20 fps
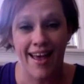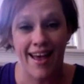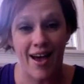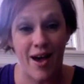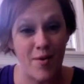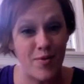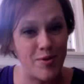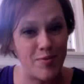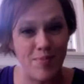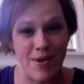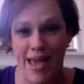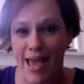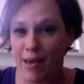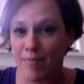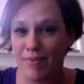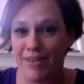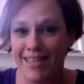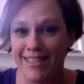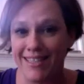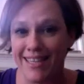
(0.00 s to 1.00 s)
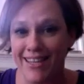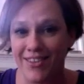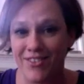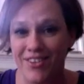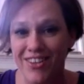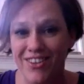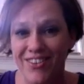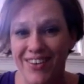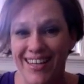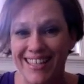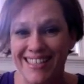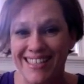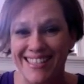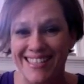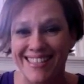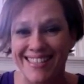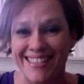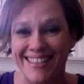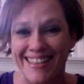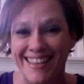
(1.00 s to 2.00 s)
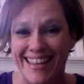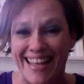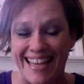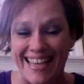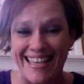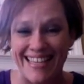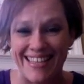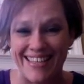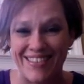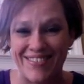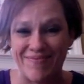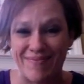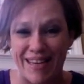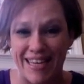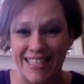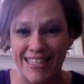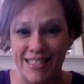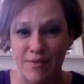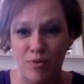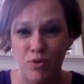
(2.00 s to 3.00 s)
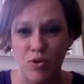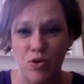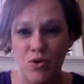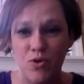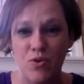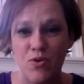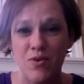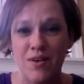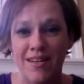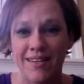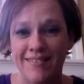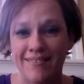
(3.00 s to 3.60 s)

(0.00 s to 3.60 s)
I would be happy to take requests. Thank you. Merci beaucoup.